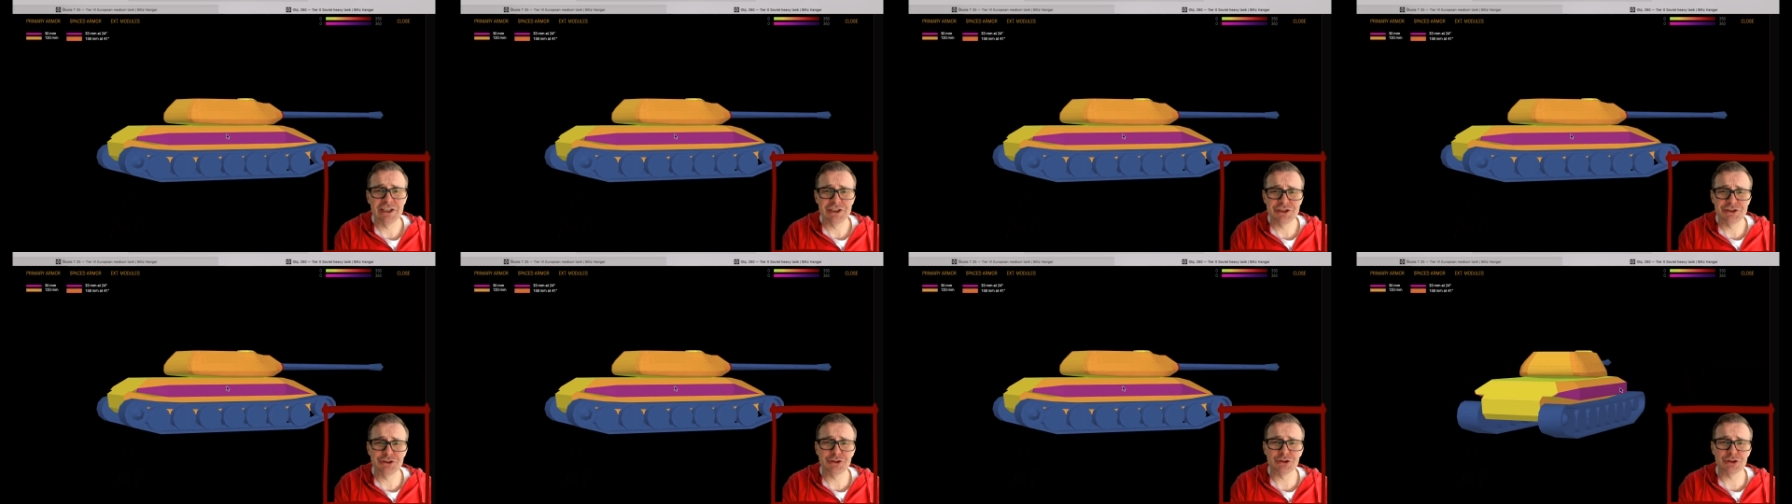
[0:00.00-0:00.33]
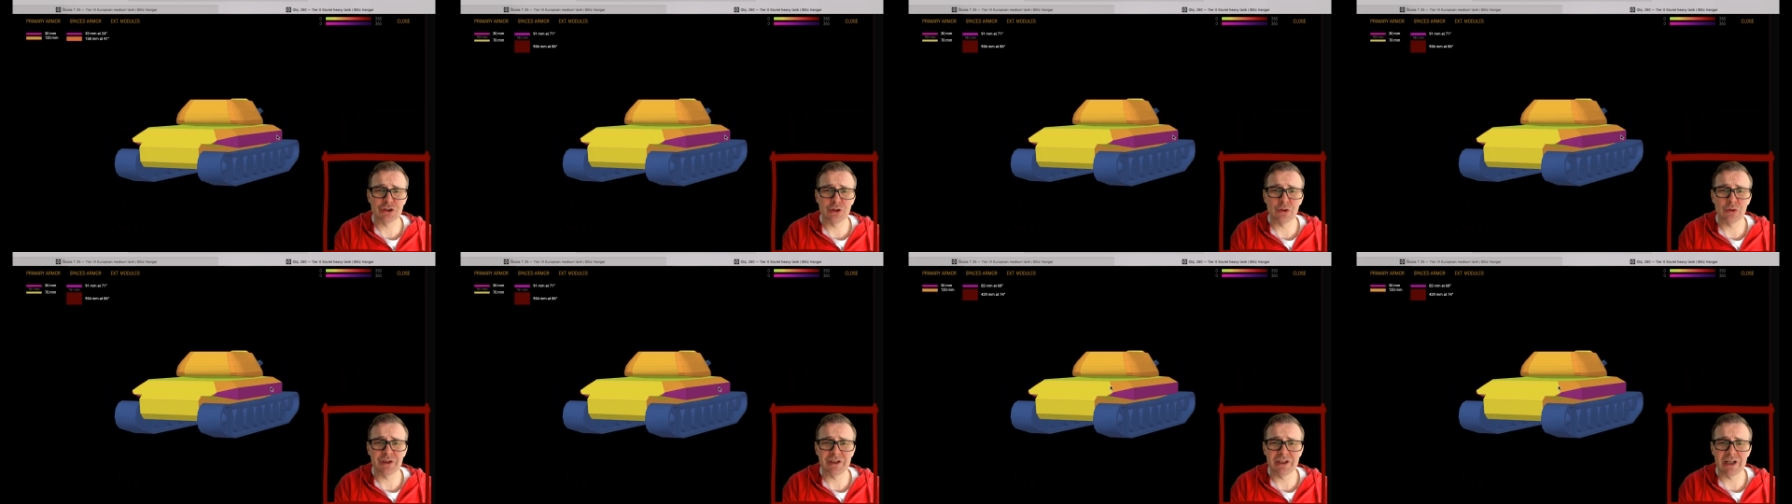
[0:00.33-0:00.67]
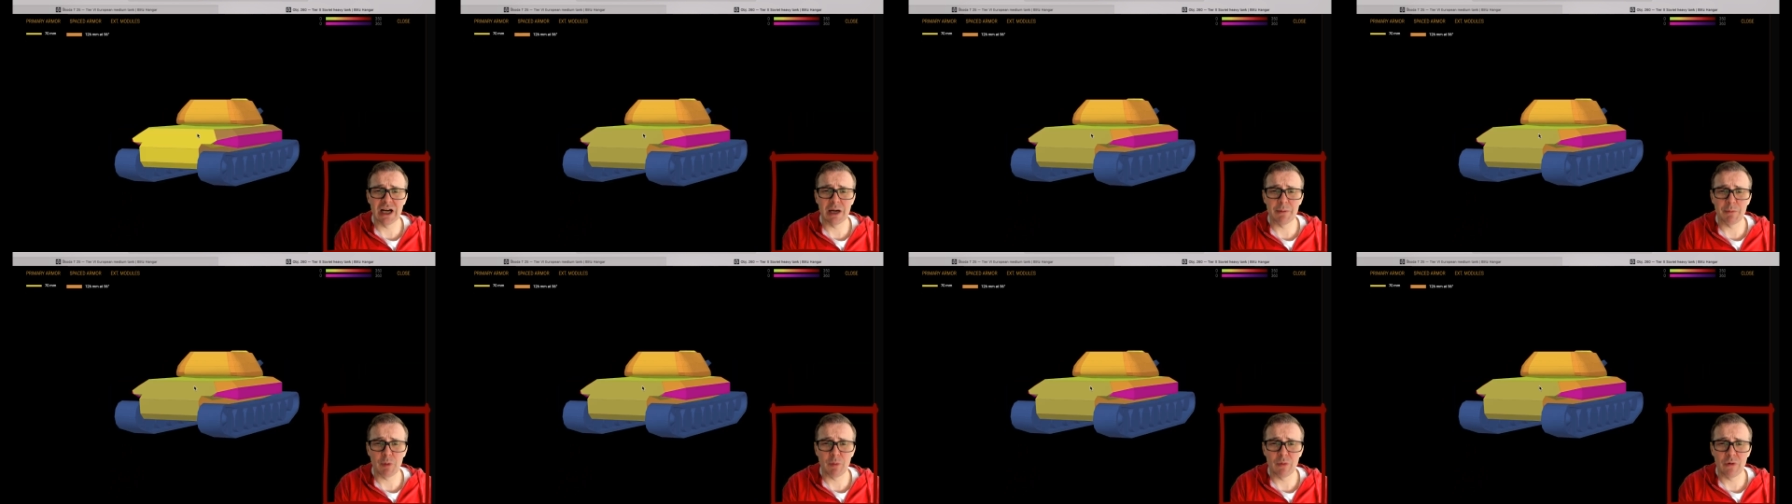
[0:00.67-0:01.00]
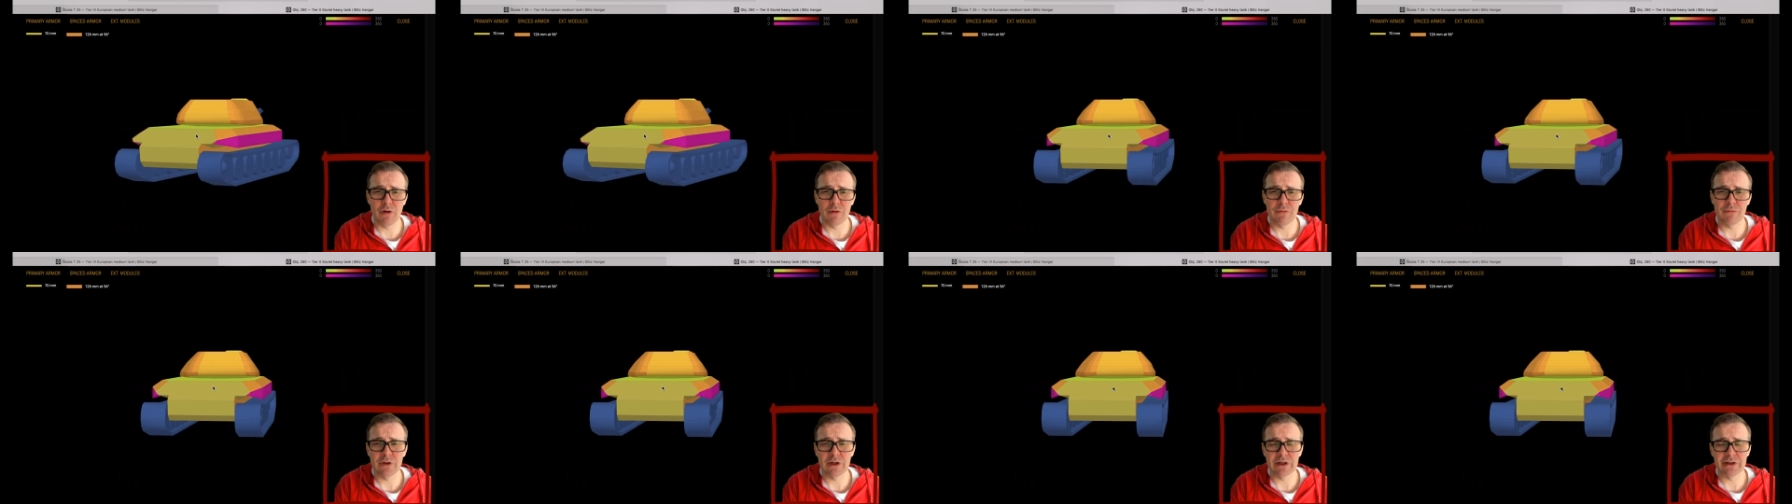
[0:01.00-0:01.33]
just look at the armor
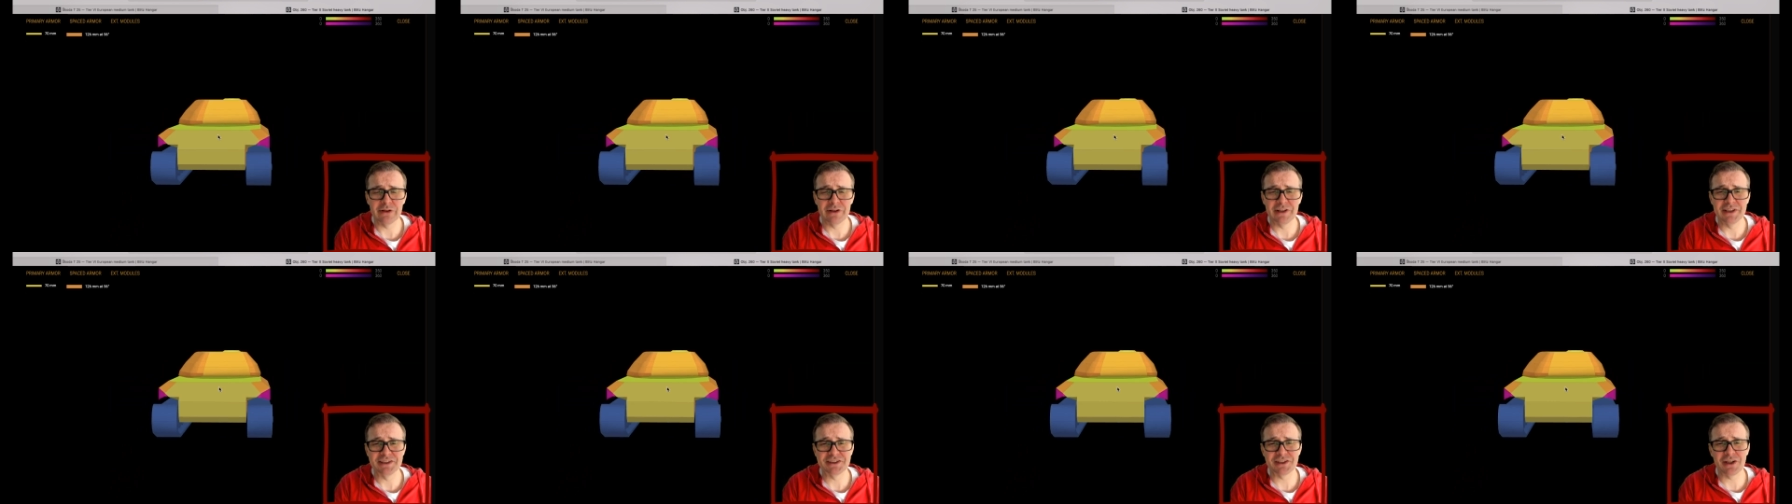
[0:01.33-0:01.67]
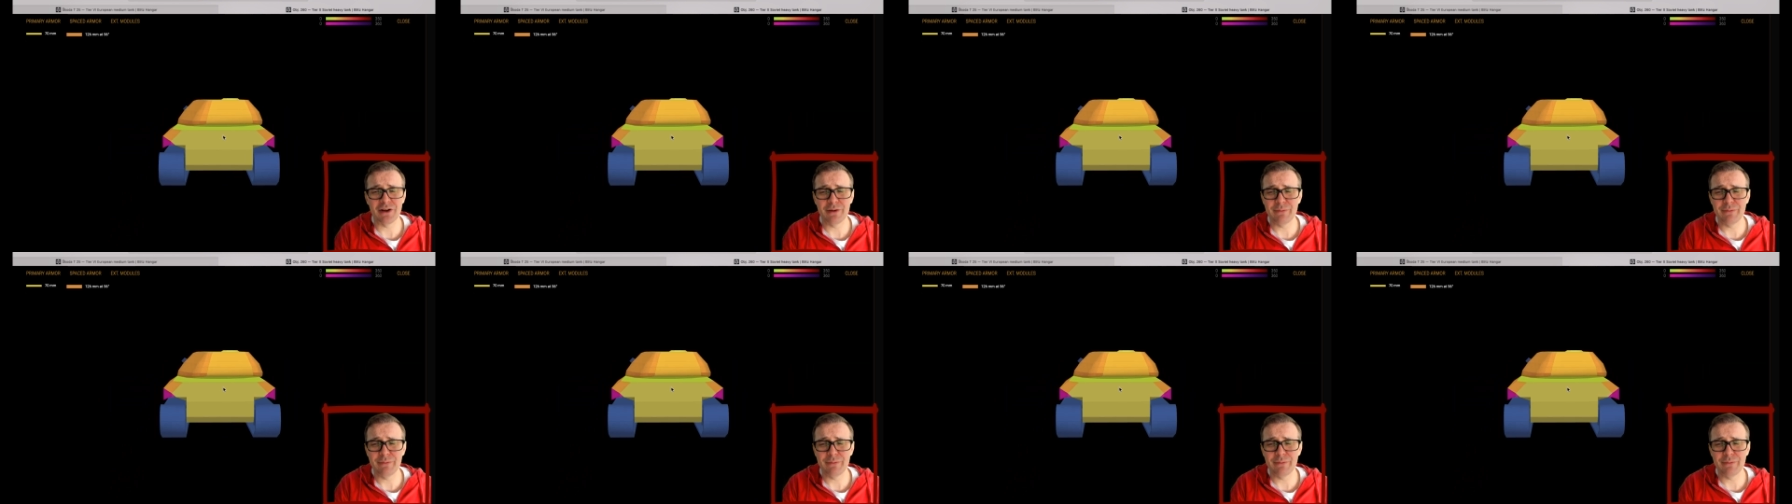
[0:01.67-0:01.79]
profile, guys.